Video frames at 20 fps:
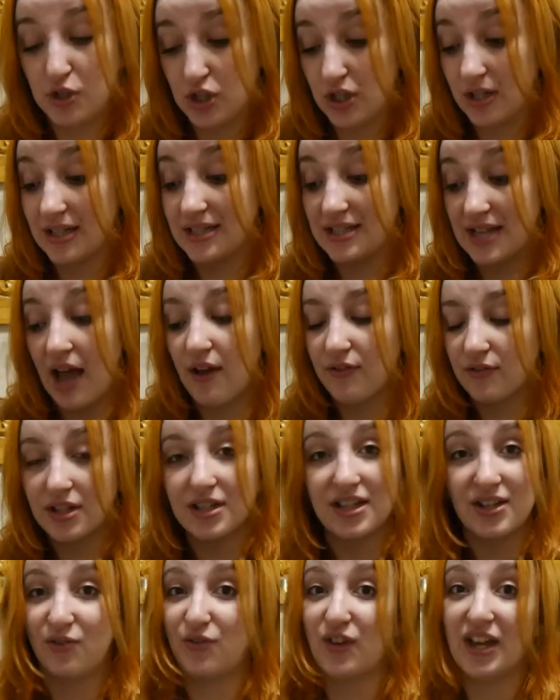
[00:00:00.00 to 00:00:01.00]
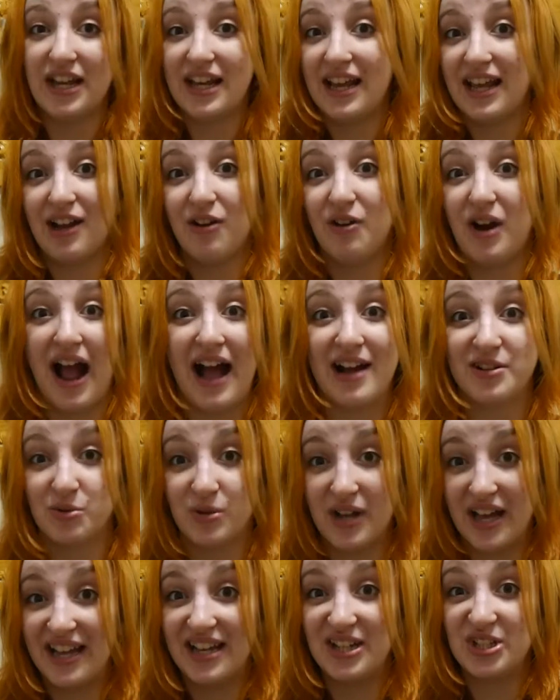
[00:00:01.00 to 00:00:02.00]
she could definitely fit in here at
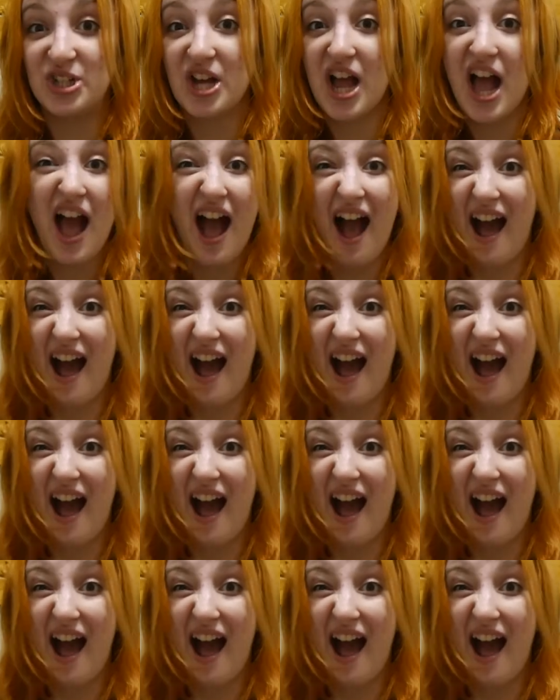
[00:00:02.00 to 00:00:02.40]
adult age,